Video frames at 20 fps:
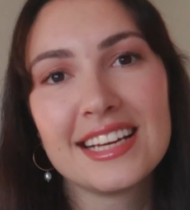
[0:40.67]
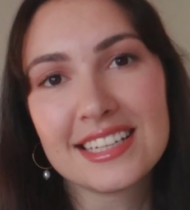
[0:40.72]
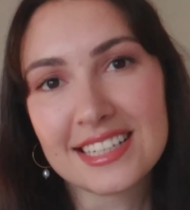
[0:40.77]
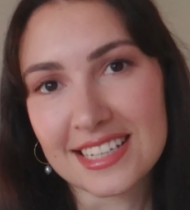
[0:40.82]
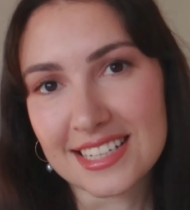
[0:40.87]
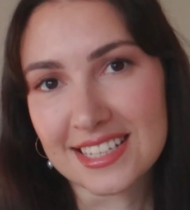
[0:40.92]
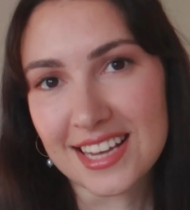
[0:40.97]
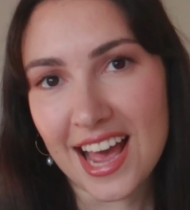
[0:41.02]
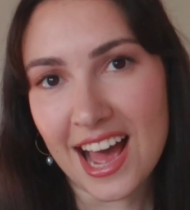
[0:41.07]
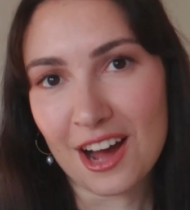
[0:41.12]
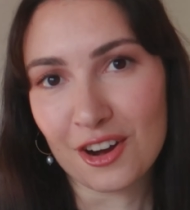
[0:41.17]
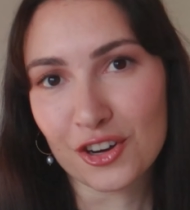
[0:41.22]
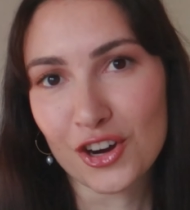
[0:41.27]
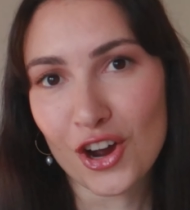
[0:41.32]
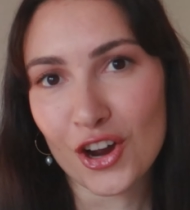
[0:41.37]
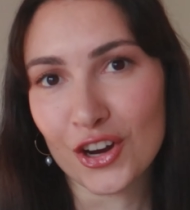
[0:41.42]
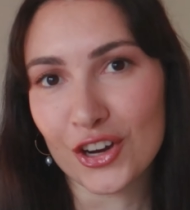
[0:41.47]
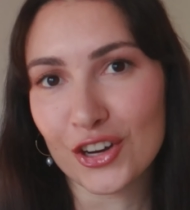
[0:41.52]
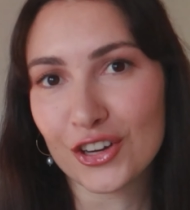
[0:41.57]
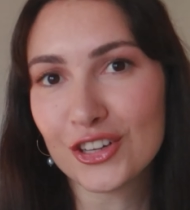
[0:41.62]
discount
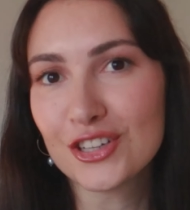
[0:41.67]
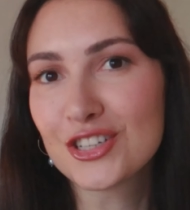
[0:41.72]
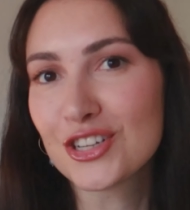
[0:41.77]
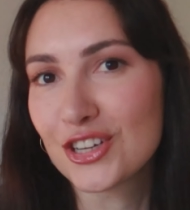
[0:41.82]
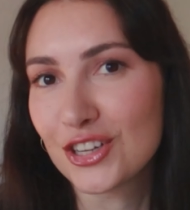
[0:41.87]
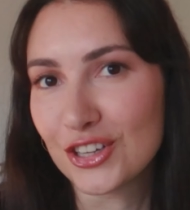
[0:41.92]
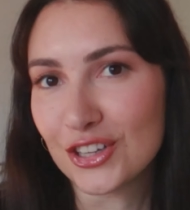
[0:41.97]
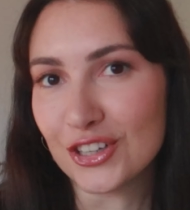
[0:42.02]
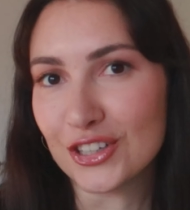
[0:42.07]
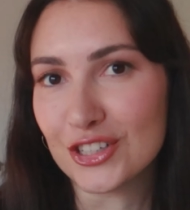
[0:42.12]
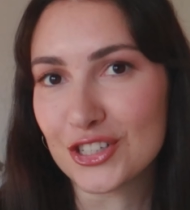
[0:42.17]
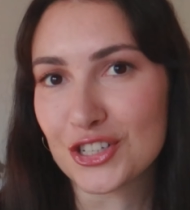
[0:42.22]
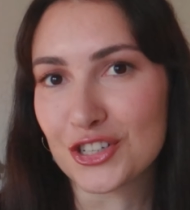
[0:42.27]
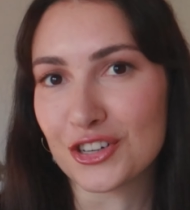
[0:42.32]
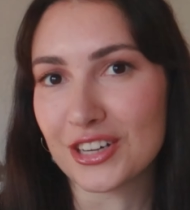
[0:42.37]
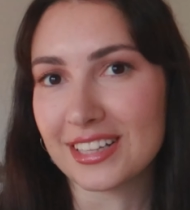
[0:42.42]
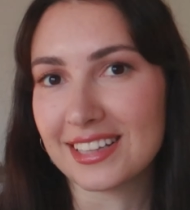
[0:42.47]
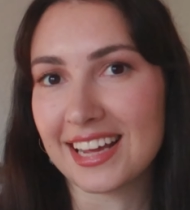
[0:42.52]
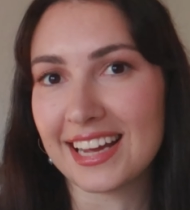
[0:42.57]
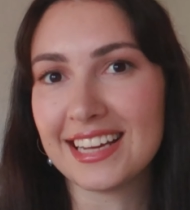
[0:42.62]
code to use
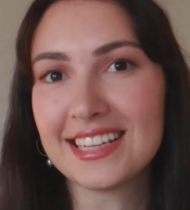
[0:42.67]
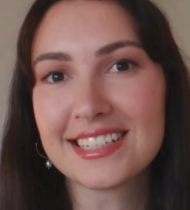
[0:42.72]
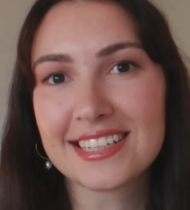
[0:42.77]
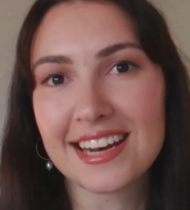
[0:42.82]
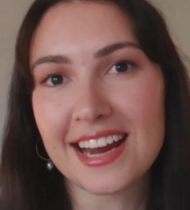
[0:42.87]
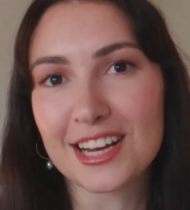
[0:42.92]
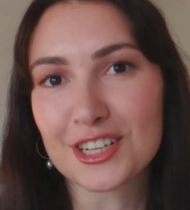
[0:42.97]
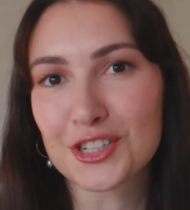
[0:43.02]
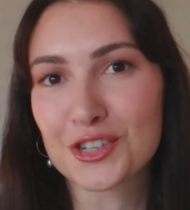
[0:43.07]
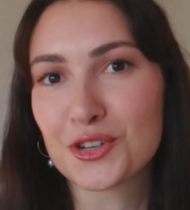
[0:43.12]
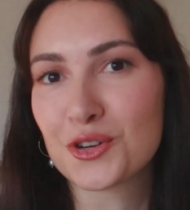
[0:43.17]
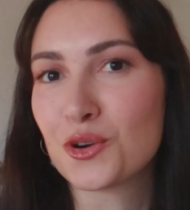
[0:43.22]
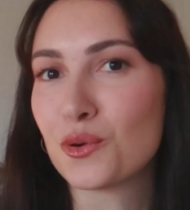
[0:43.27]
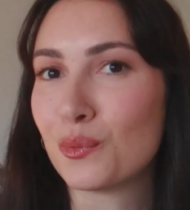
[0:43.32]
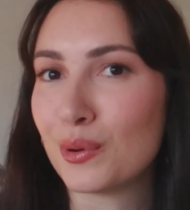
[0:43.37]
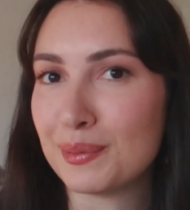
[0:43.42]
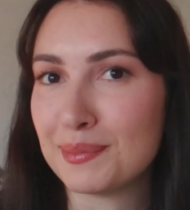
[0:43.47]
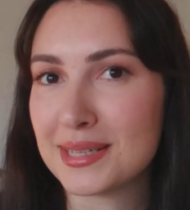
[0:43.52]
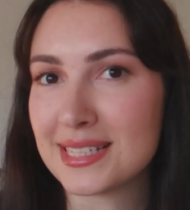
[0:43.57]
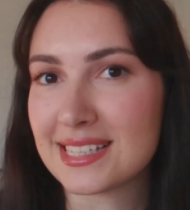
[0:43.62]
during their International
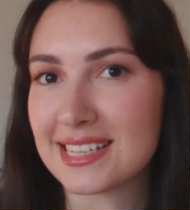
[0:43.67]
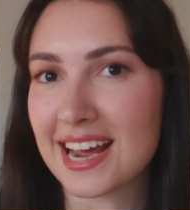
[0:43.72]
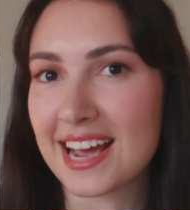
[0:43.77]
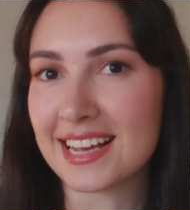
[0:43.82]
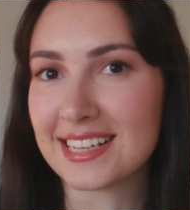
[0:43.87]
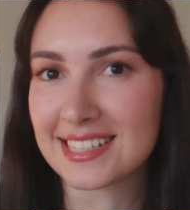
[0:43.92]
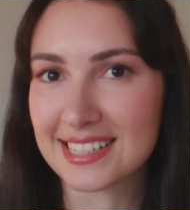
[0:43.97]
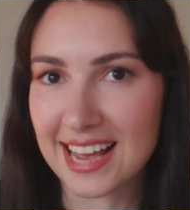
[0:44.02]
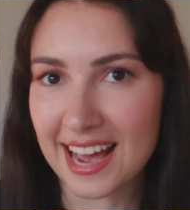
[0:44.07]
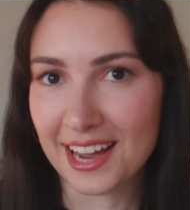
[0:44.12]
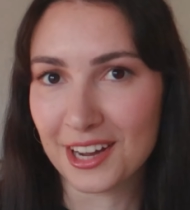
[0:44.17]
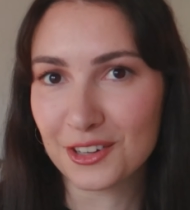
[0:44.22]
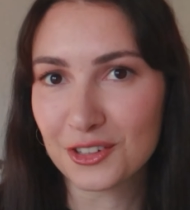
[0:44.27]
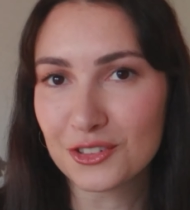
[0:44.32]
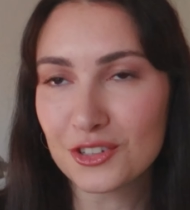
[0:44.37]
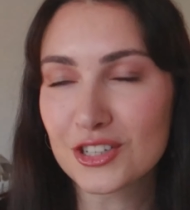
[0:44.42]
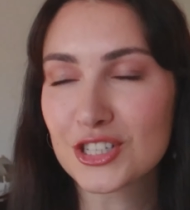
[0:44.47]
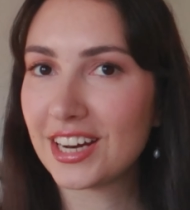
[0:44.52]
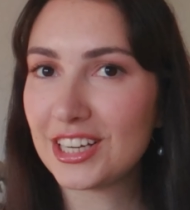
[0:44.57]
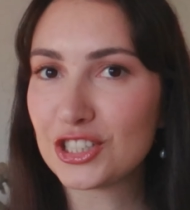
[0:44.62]
Women's Day
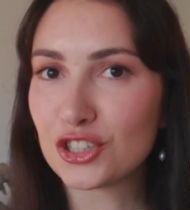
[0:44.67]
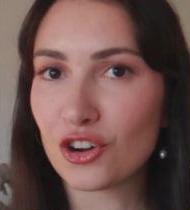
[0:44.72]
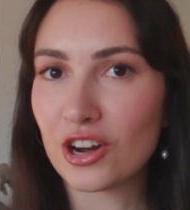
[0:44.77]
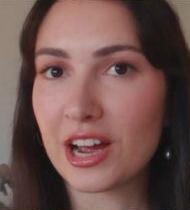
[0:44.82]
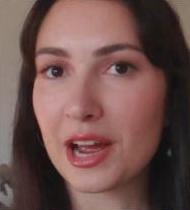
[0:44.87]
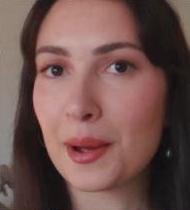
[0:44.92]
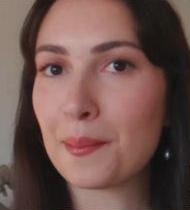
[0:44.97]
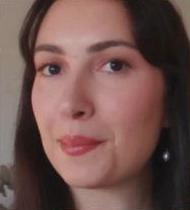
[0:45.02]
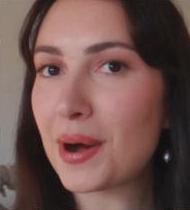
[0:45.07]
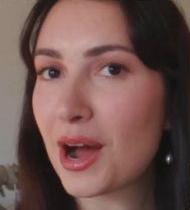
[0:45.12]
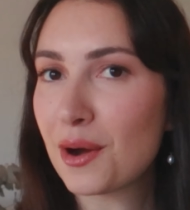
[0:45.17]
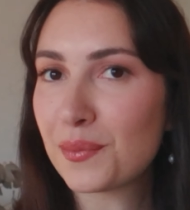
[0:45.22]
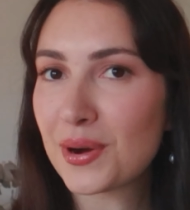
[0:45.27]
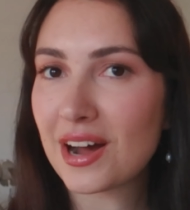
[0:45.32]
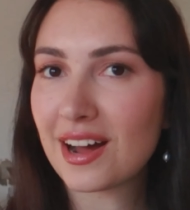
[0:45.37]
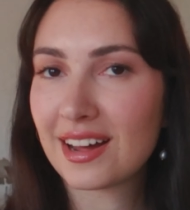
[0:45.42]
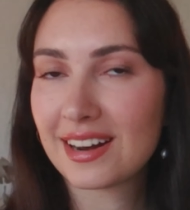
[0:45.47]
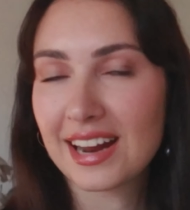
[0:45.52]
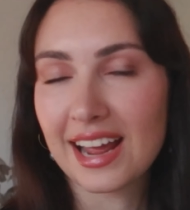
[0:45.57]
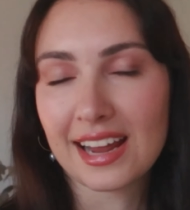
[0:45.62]
sale. You can enjoy buy
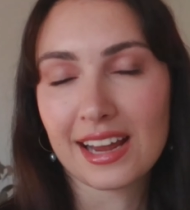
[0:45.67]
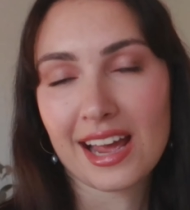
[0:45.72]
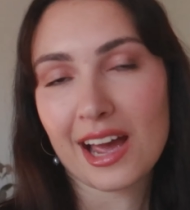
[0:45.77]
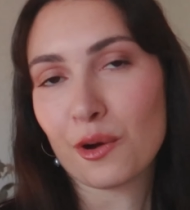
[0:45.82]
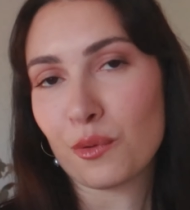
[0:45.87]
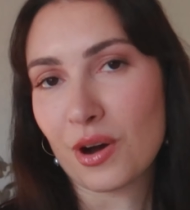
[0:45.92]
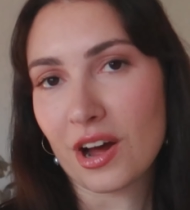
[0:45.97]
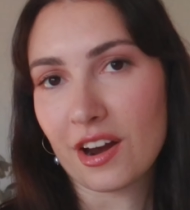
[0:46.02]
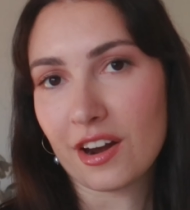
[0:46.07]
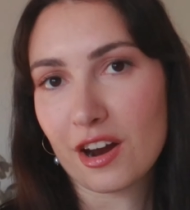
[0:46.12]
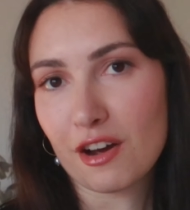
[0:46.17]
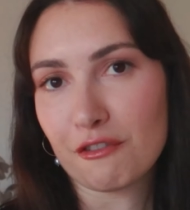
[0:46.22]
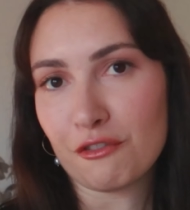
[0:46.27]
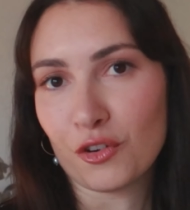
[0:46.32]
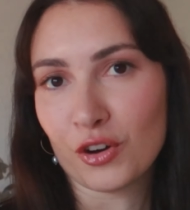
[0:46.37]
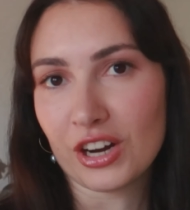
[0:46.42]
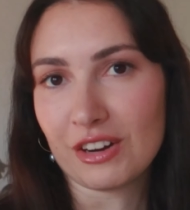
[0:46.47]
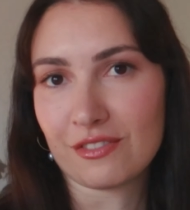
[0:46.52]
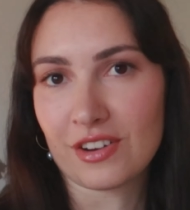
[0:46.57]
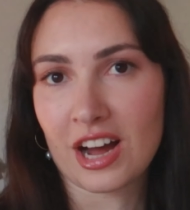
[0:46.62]
one and get one
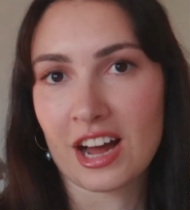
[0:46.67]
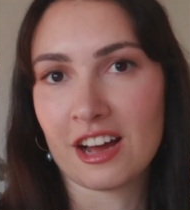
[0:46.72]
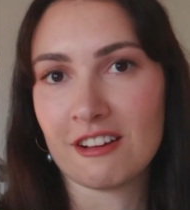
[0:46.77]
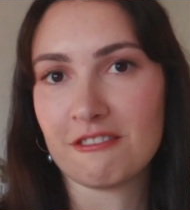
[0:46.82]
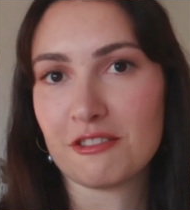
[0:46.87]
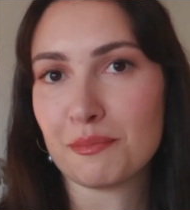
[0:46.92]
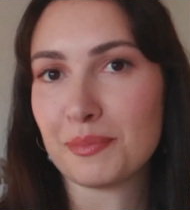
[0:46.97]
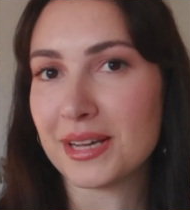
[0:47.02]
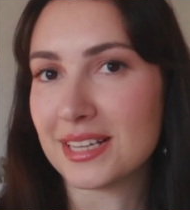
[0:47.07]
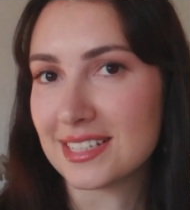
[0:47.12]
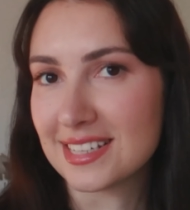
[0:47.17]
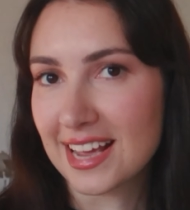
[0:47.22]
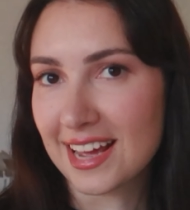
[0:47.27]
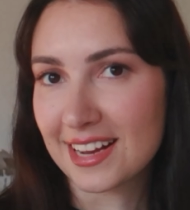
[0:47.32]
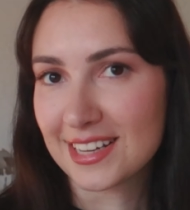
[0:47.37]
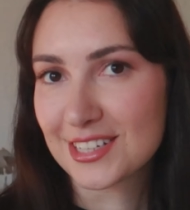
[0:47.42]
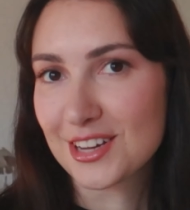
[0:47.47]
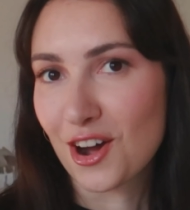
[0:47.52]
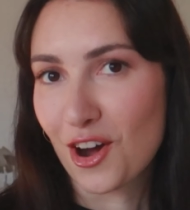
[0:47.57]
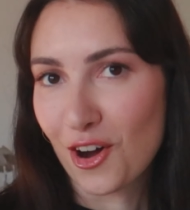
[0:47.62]

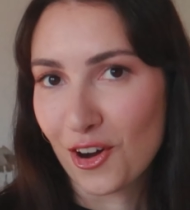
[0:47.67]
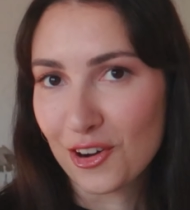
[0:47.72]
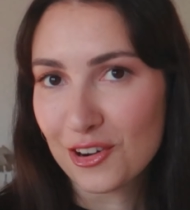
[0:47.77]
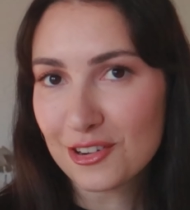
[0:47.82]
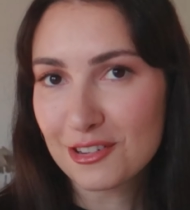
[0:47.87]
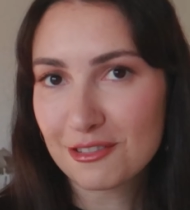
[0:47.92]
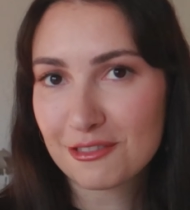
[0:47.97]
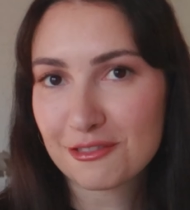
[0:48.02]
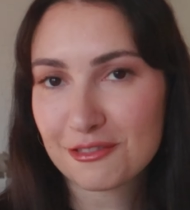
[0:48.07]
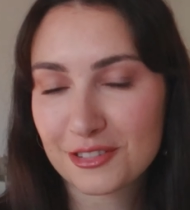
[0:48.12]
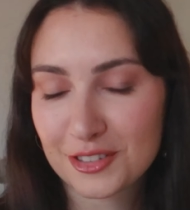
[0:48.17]
45% off.